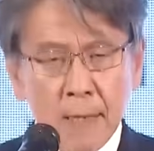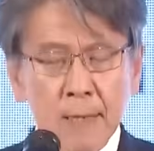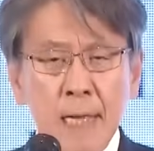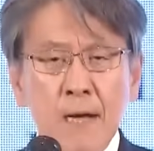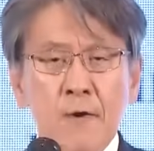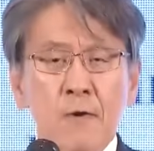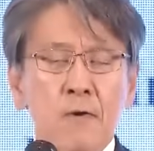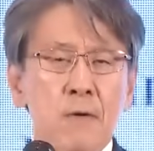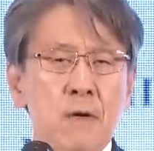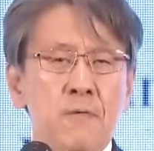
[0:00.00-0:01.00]

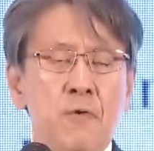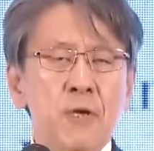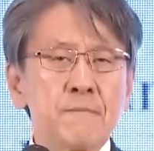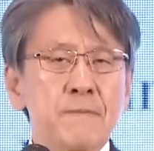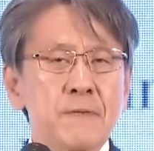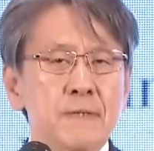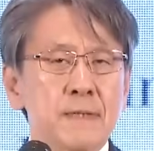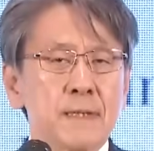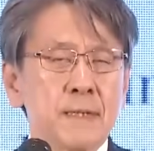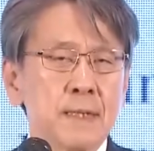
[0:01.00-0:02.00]
Now, a FOIP
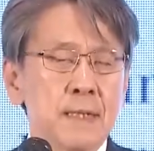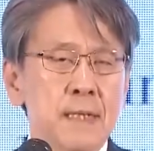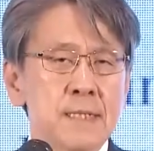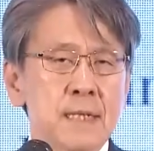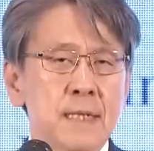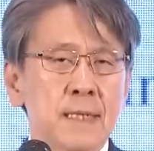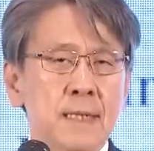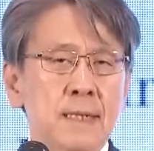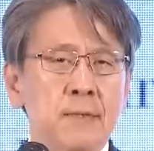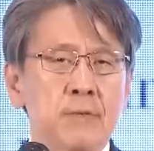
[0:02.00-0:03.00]
is
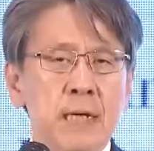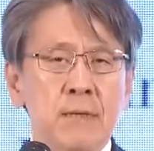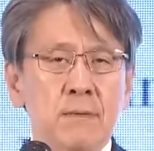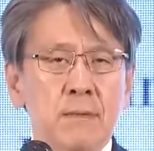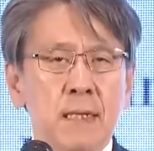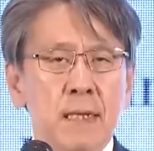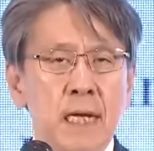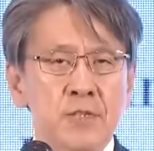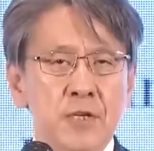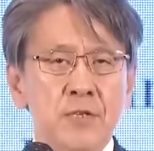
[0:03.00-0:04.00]
a great
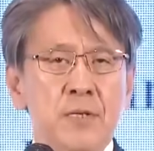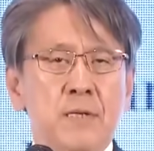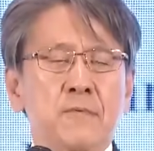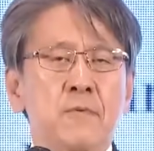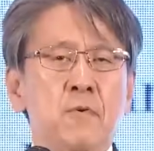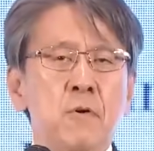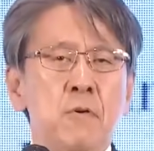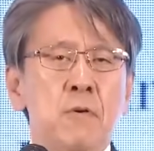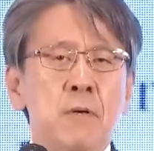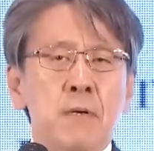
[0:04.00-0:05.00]
agenda
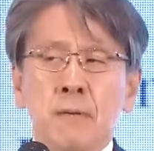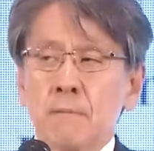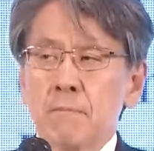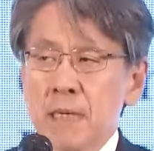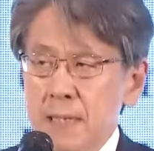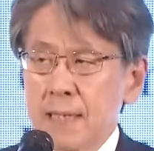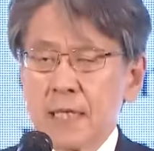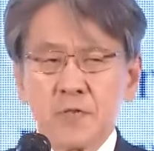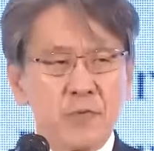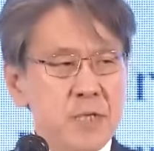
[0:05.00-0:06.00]
for many
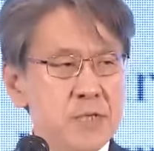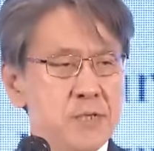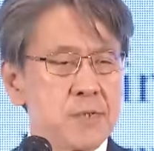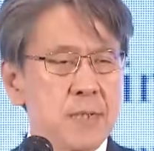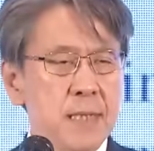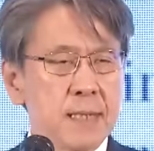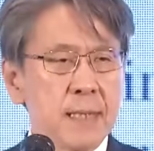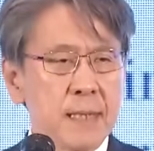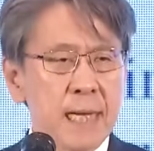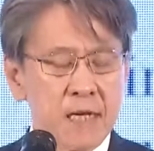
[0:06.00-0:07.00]
countries and
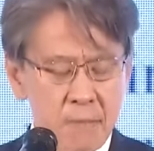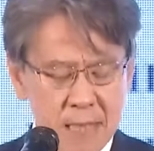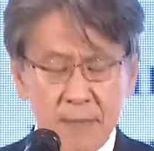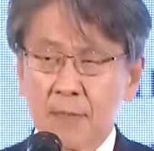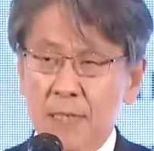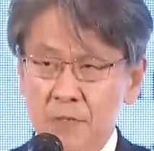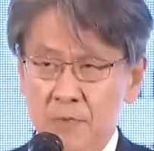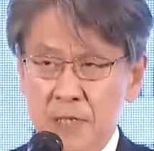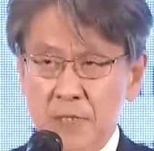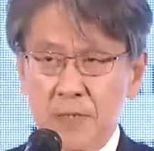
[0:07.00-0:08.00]
the like-minded
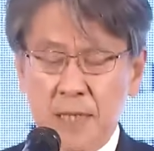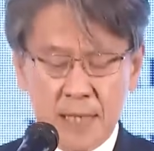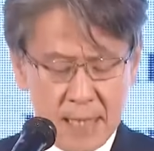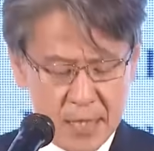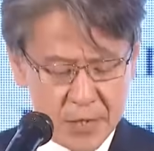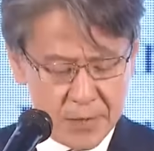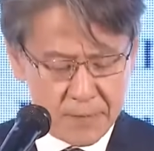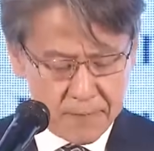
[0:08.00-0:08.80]
countries in the region.